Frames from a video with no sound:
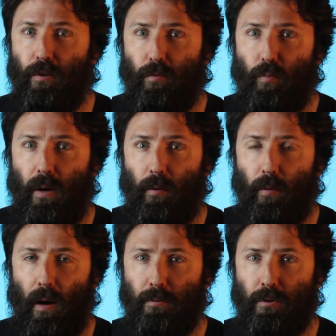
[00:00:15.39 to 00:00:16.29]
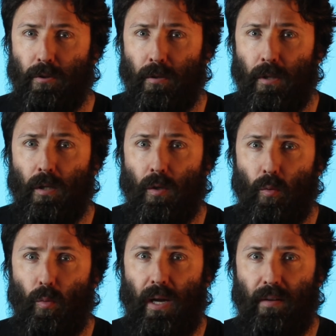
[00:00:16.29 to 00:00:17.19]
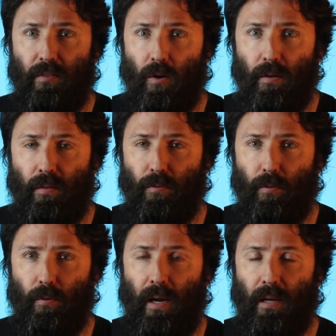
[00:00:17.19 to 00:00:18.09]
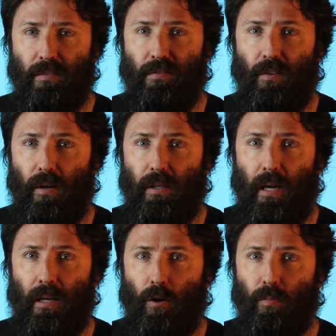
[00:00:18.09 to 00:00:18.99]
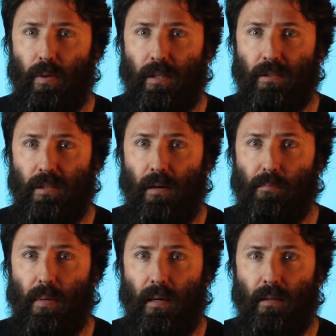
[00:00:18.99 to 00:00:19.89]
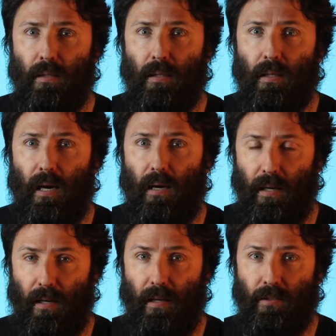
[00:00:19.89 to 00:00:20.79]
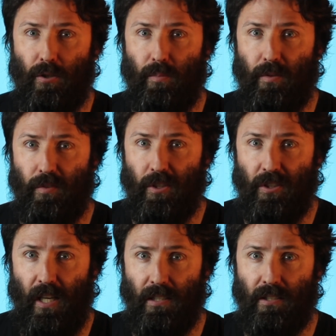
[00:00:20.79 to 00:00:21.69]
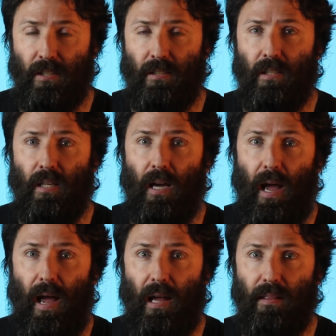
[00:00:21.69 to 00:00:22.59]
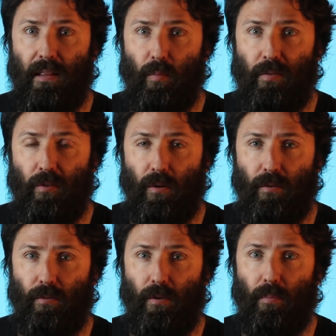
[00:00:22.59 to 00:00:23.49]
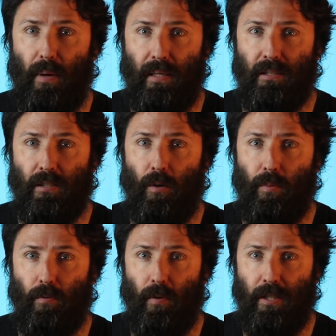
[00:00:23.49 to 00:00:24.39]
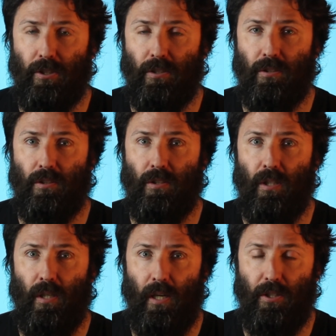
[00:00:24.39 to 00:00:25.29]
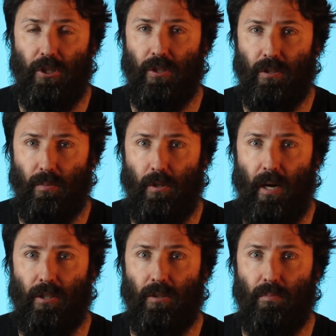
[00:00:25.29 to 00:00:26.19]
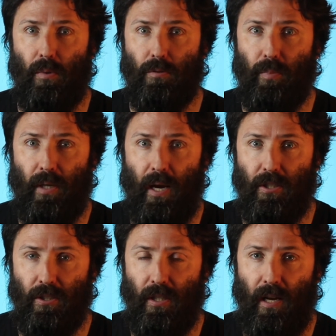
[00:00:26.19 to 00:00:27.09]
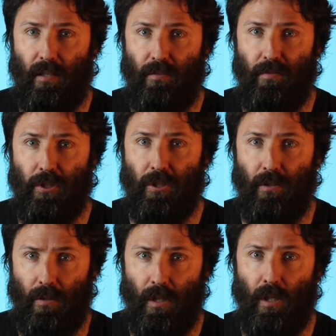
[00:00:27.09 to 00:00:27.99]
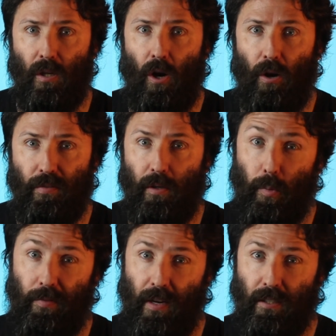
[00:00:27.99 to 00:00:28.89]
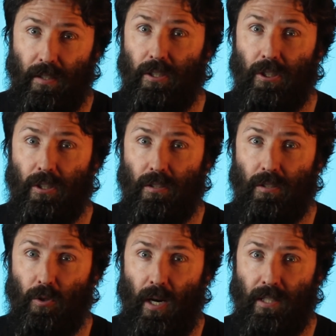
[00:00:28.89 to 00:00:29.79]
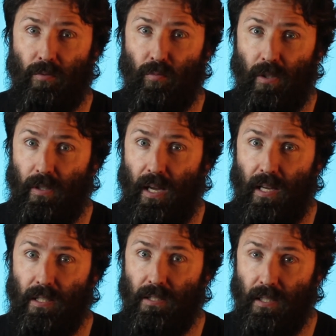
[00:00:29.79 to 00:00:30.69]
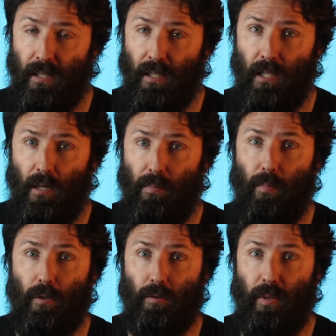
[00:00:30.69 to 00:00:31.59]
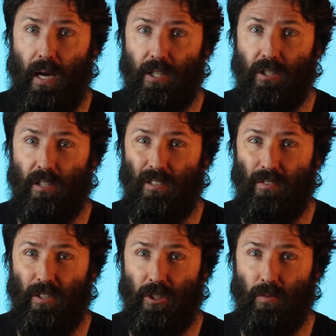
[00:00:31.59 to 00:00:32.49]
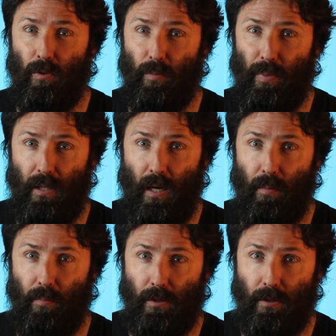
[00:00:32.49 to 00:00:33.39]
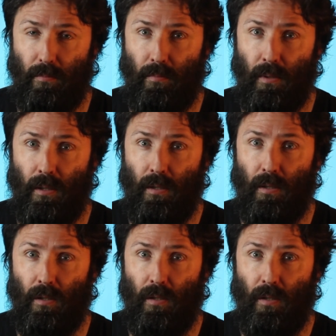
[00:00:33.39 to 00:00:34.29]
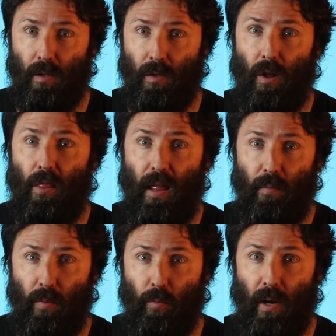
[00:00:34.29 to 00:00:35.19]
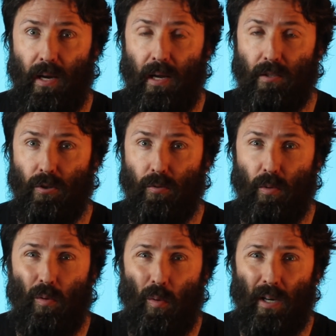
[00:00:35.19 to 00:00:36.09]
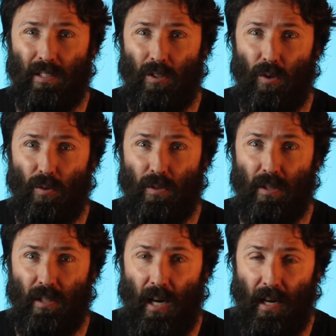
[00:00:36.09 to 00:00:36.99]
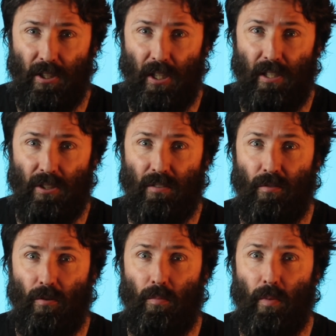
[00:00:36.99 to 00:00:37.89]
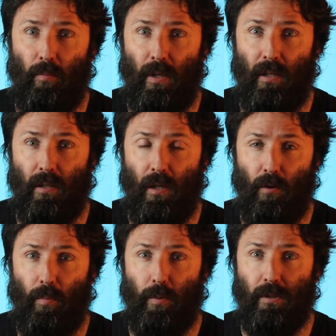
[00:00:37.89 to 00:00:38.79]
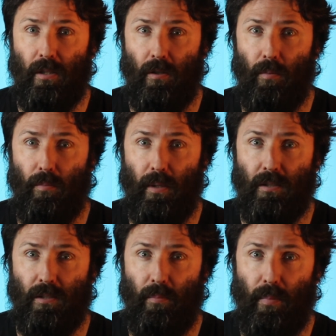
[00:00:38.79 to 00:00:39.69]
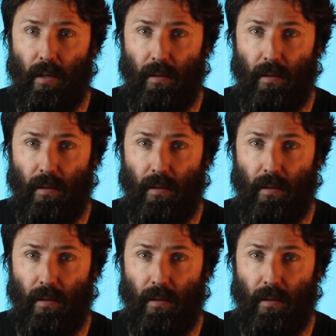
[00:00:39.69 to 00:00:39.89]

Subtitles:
of where we're up to, we have gone through and defined a complex number in terms of a set, and then we've gone through the basic operations, addition, subtraction, multiplication and division. Hopefully we found addition and subtraction really easy, but multiplication and division were a bit cumbersome. Then we went into, well, why is it called Cartesian form when we represent a complex number